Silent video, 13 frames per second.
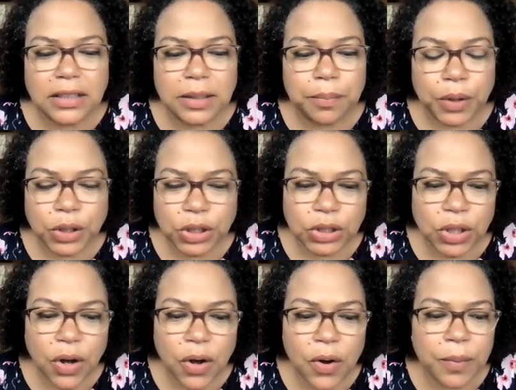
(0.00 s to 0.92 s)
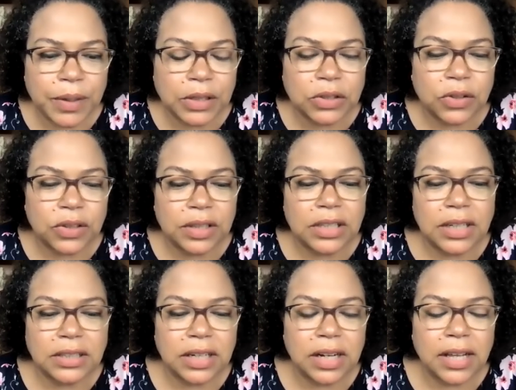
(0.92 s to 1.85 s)
purchase a home, and it certainly
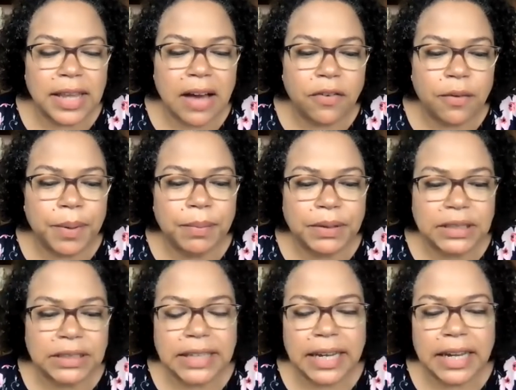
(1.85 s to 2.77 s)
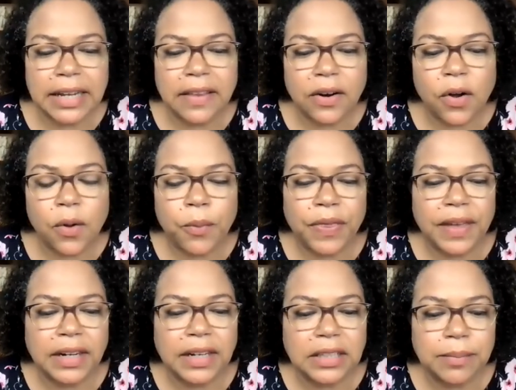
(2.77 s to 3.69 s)
doesn't allow for people to stay in their home when they
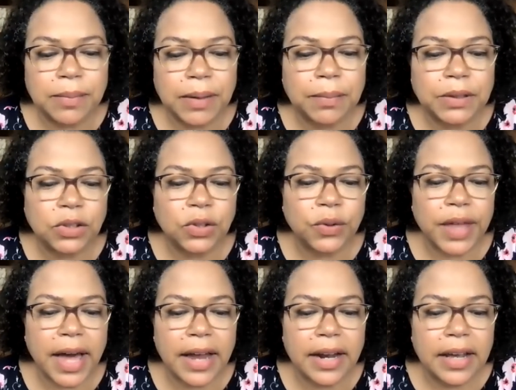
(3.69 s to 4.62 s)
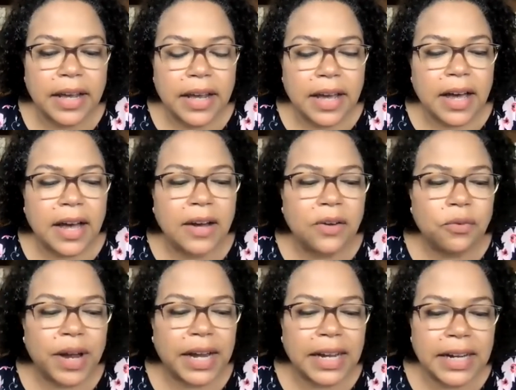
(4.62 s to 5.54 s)
need to be able to do that.
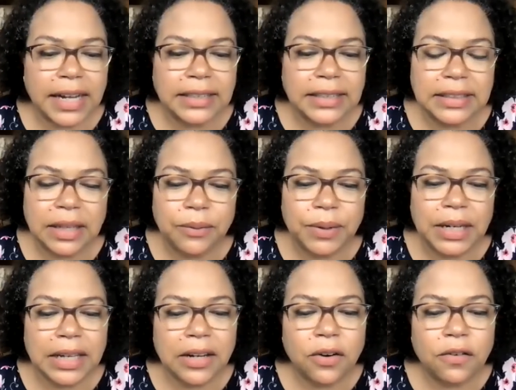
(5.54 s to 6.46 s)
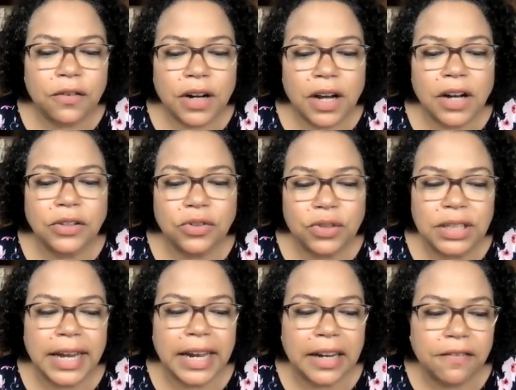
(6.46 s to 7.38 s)
Recognizing that we need over
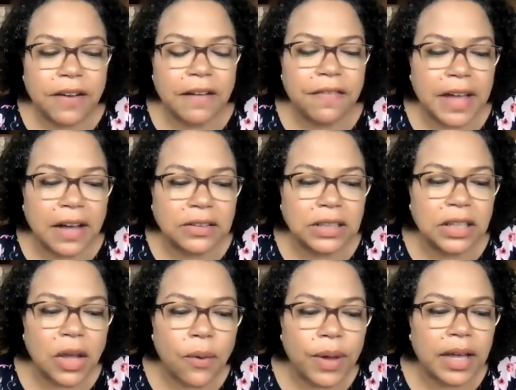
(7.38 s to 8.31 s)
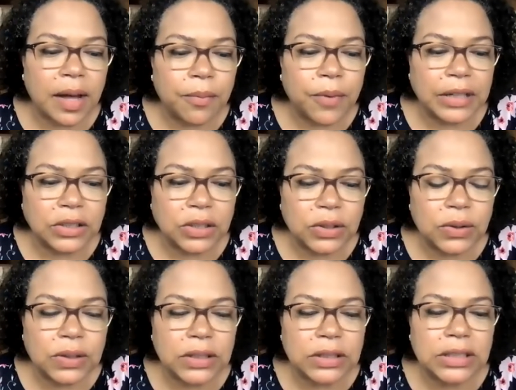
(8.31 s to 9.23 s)
185,000 low-income rental
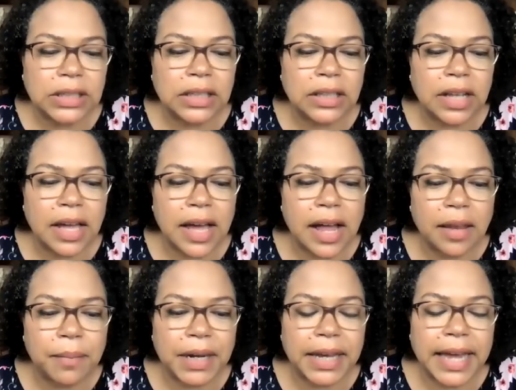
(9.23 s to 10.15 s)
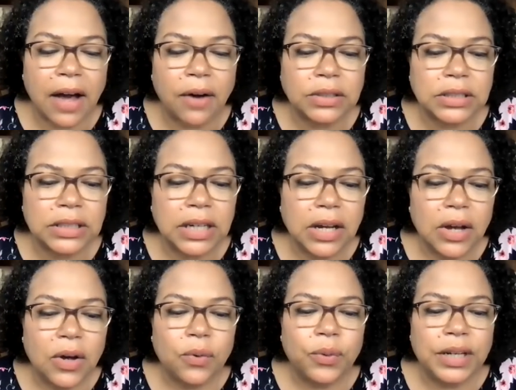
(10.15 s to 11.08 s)
units in Alameda County,
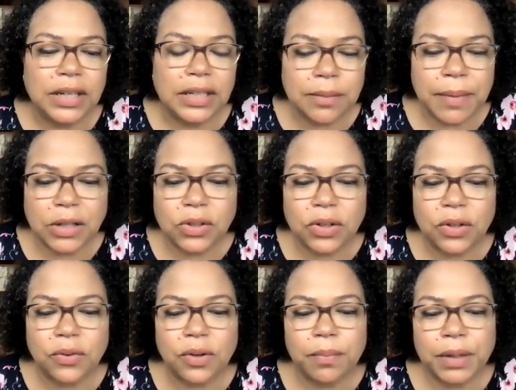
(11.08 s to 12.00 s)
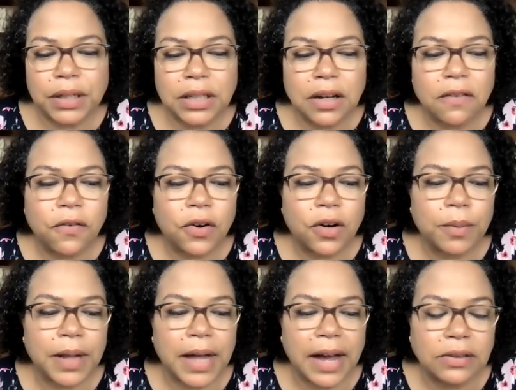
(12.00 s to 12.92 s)
we need to make sure that we're building
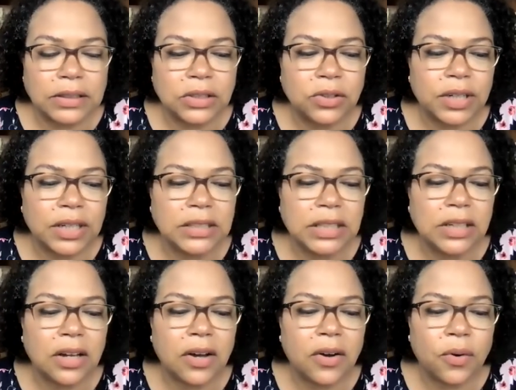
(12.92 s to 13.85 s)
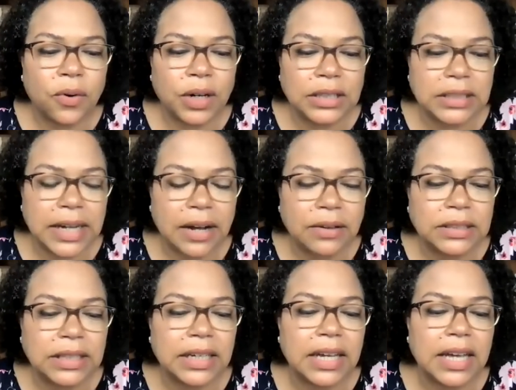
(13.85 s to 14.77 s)
affordable housing, transit-oriented housing,